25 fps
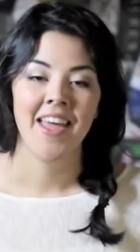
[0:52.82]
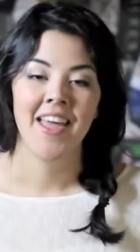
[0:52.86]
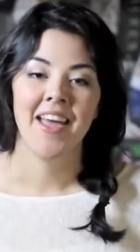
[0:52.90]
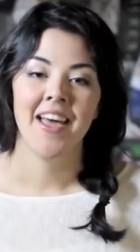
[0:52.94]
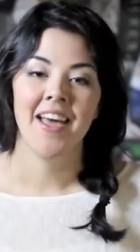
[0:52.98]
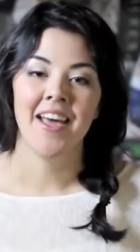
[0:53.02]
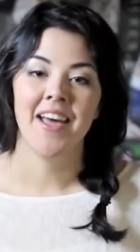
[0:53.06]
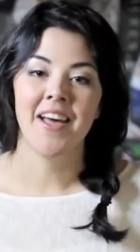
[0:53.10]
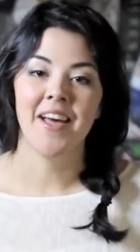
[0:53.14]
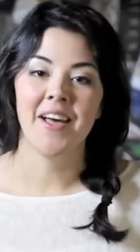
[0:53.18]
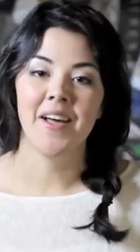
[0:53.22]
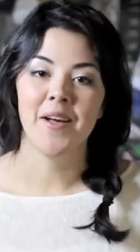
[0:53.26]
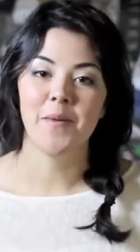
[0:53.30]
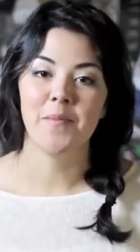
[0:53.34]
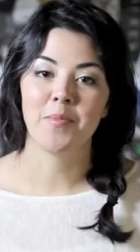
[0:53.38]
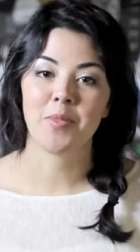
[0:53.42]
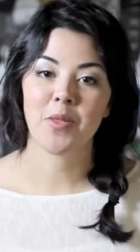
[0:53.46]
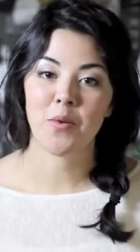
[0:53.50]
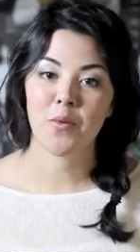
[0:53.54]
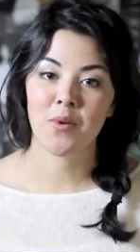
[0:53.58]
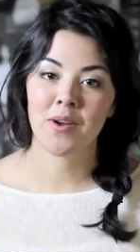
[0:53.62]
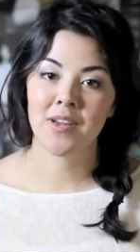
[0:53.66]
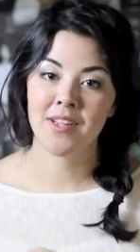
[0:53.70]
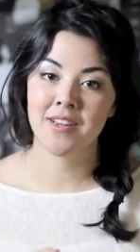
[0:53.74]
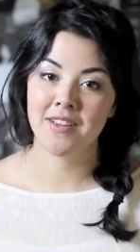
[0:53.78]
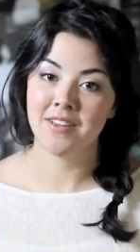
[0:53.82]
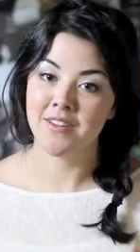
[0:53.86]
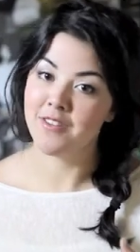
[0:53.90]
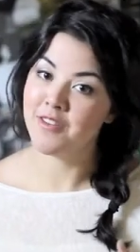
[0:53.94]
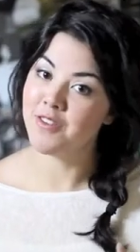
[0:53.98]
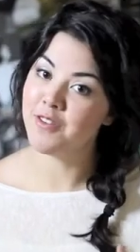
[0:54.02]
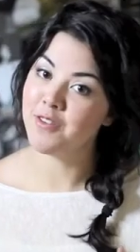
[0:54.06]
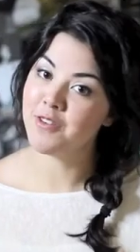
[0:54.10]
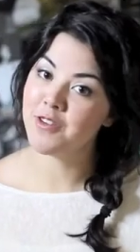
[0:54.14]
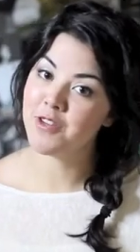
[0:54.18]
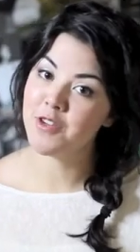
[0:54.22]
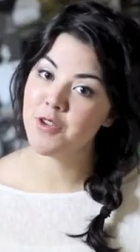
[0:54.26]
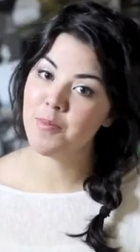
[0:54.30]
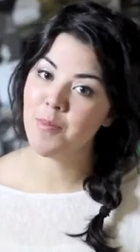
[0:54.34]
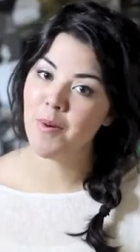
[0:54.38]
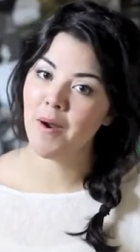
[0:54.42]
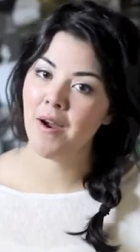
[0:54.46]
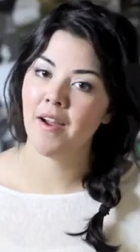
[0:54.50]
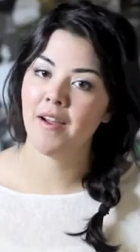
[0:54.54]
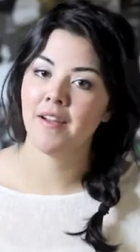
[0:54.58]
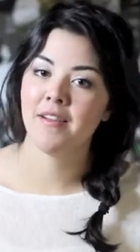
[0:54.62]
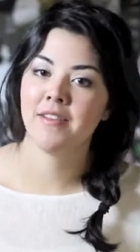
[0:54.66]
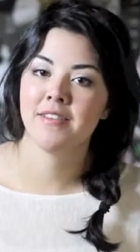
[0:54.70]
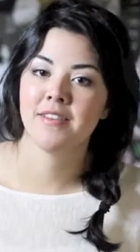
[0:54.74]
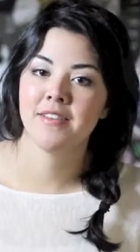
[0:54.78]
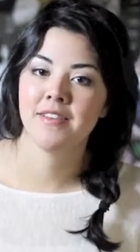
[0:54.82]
we're going to do two-part.